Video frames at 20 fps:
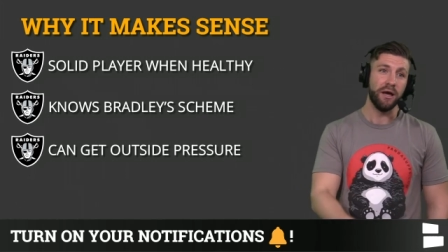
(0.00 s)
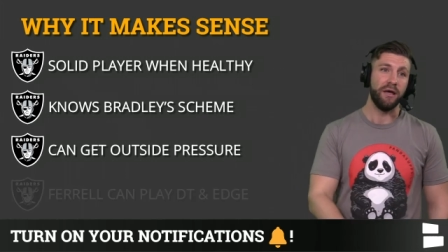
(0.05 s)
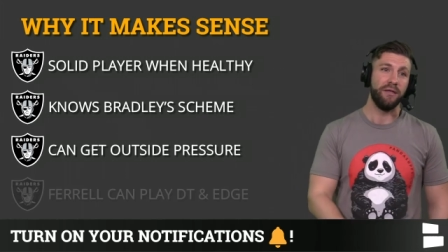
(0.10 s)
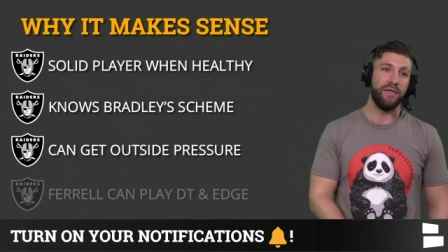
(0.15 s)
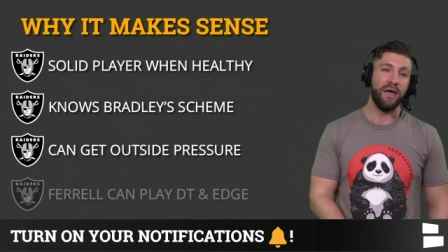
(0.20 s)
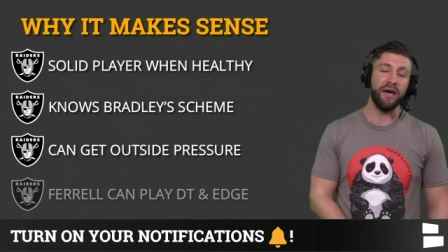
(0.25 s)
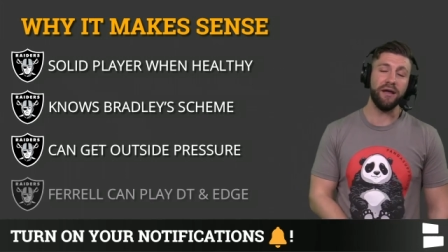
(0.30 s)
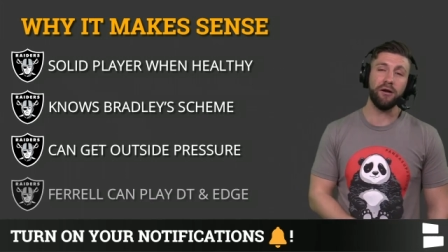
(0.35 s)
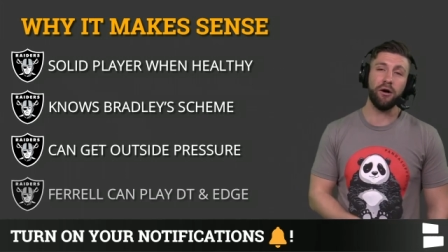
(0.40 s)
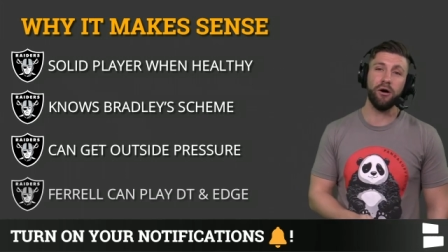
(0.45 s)

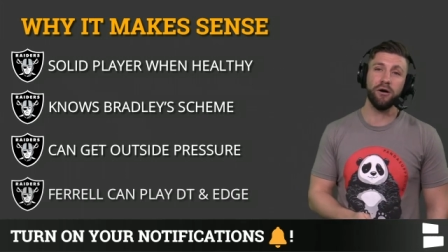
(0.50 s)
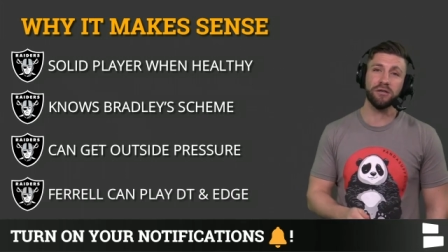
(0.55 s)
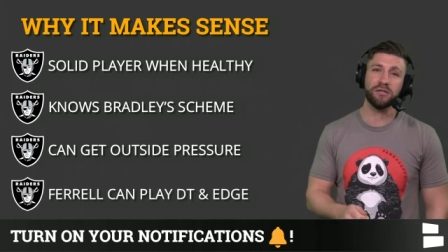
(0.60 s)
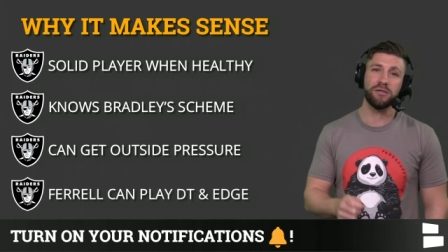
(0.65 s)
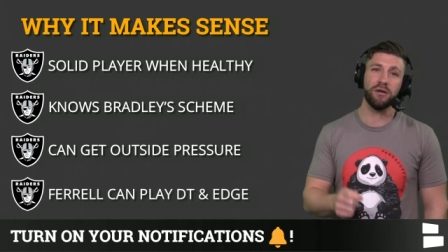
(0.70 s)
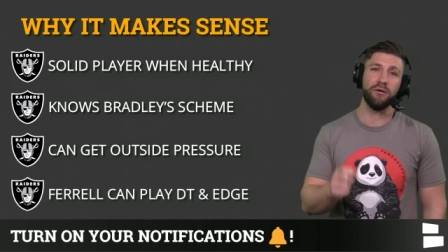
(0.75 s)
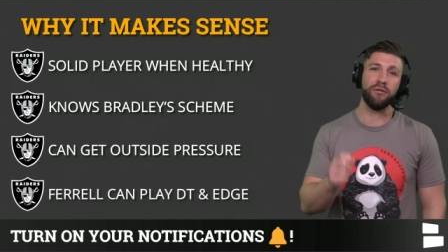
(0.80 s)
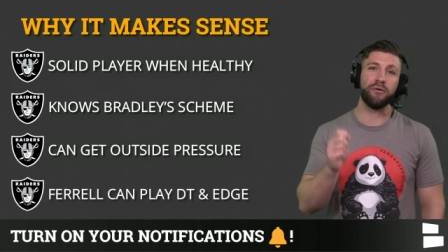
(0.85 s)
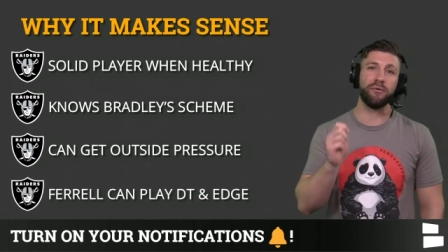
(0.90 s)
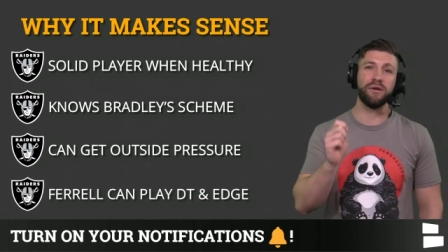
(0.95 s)
Then
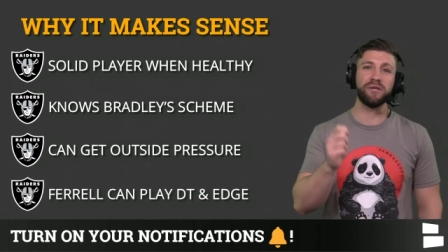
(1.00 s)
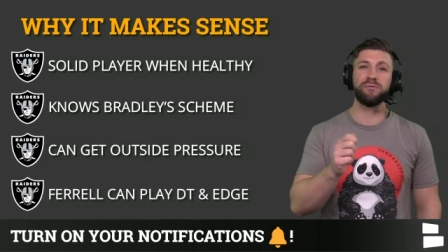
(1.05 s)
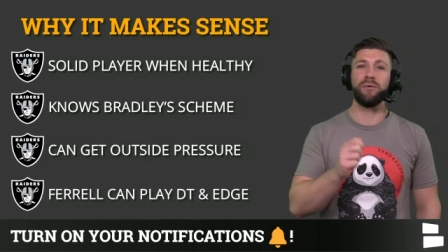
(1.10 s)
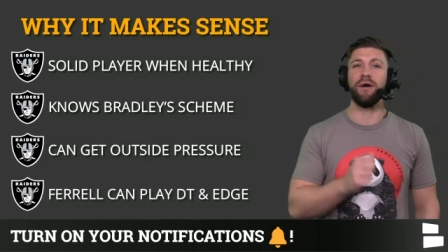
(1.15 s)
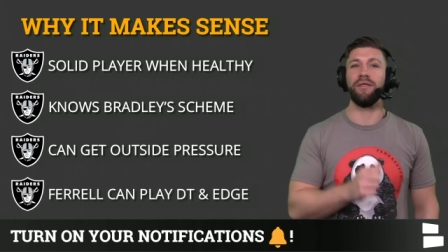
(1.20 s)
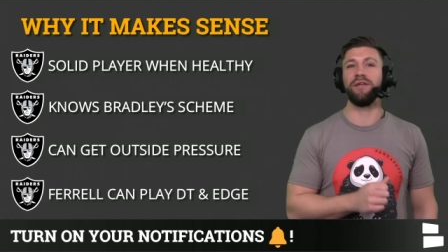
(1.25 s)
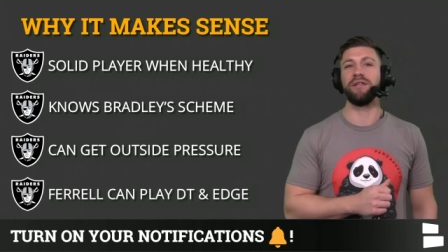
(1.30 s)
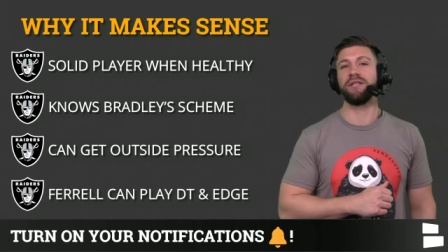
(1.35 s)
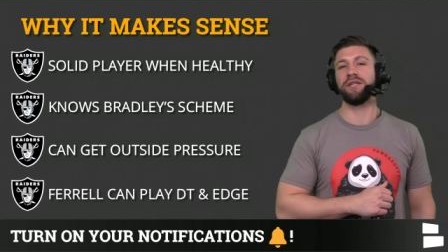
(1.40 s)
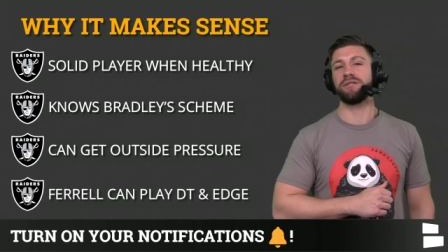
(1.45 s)
also the reason
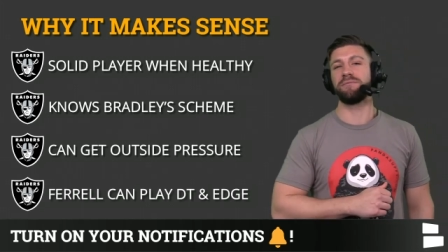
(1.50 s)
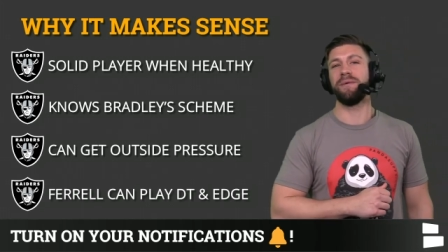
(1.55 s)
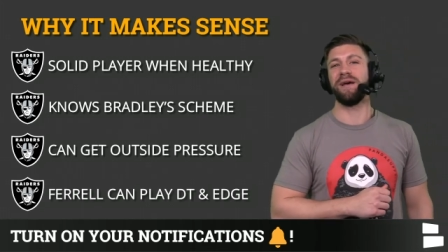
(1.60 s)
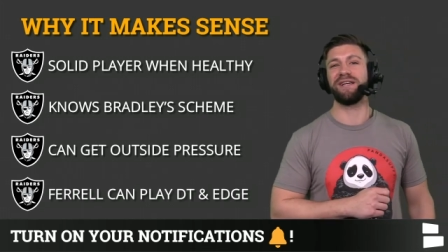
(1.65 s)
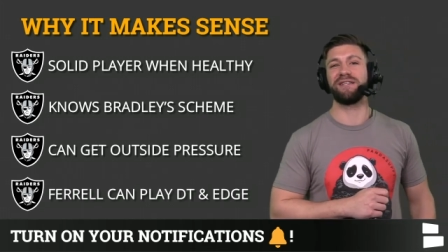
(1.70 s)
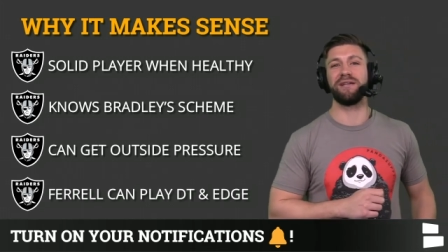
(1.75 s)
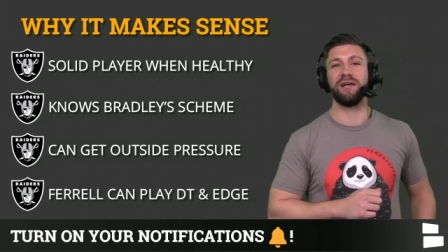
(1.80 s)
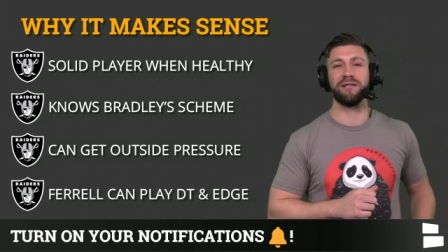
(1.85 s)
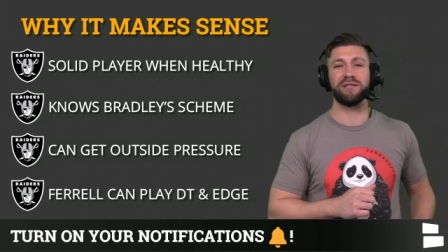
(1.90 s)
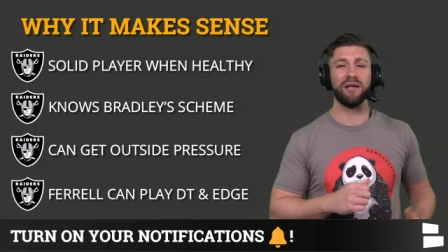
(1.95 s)
why I think this
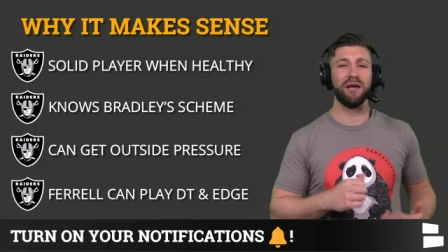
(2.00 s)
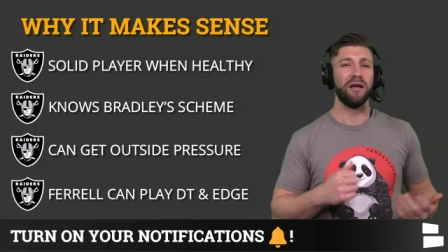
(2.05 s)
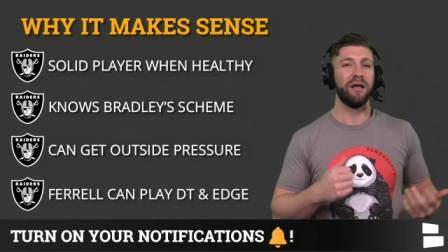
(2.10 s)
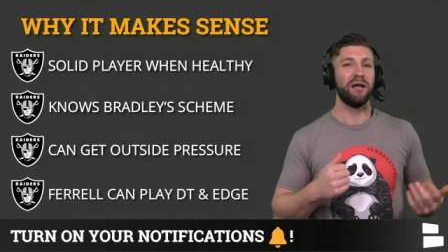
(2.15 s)
makes sense,